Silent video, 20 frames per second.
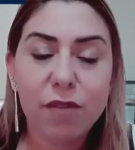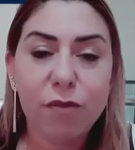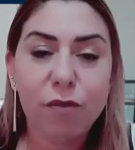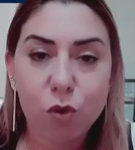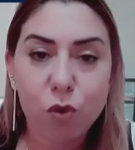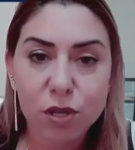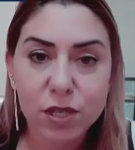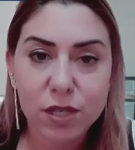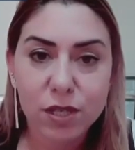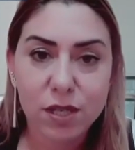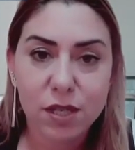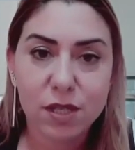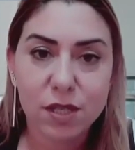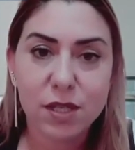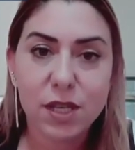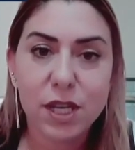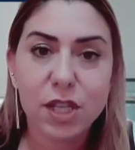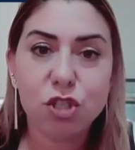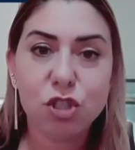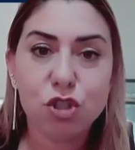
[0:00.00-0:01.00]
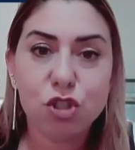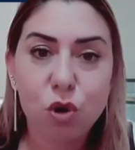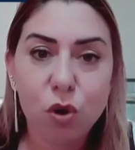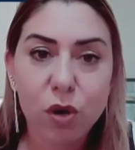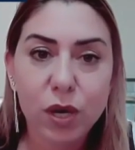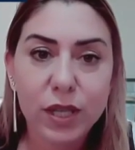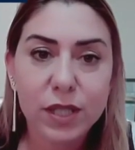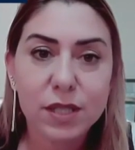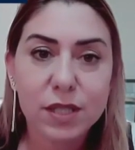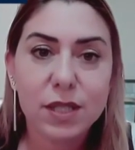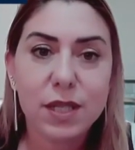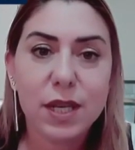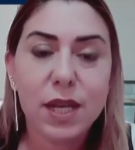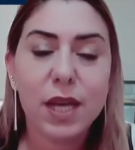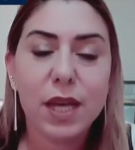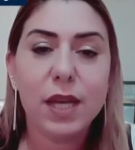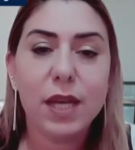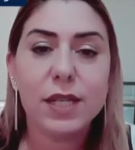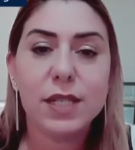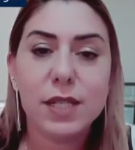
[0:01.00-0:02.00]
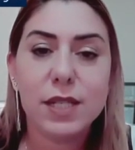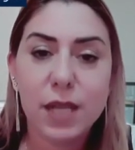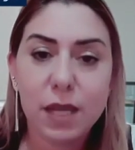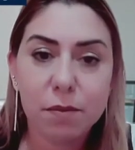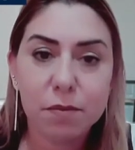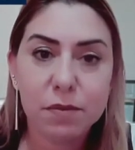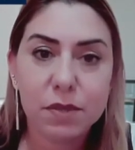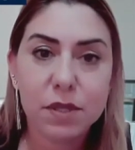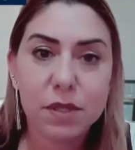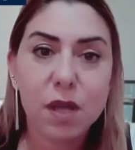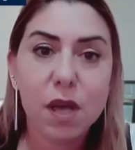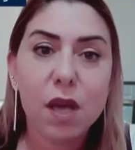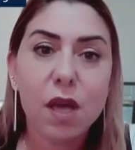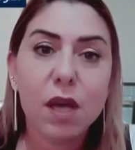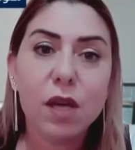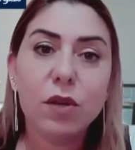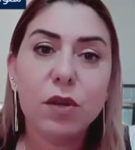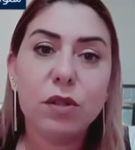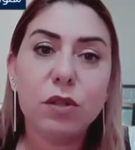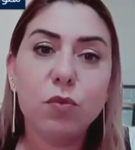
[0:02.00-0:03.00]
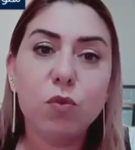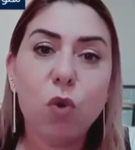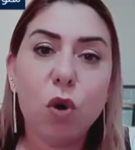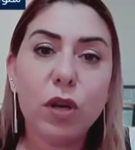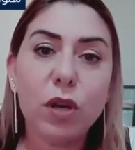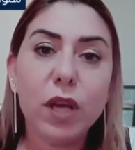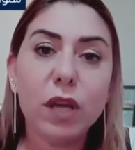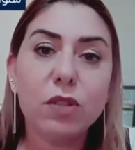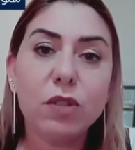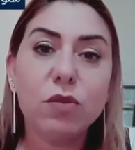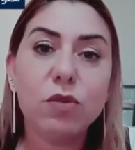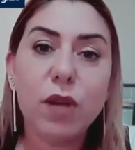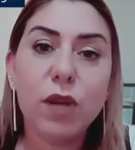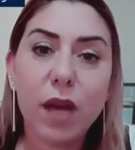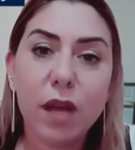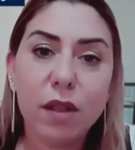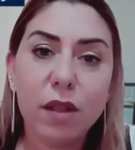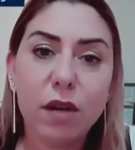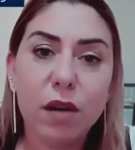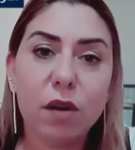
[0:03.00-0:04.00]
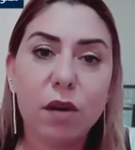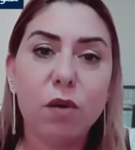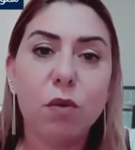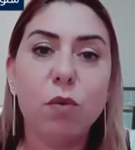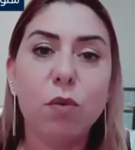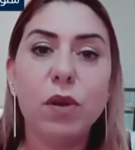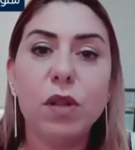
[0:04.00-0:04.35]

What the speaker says: forces and joint teams working together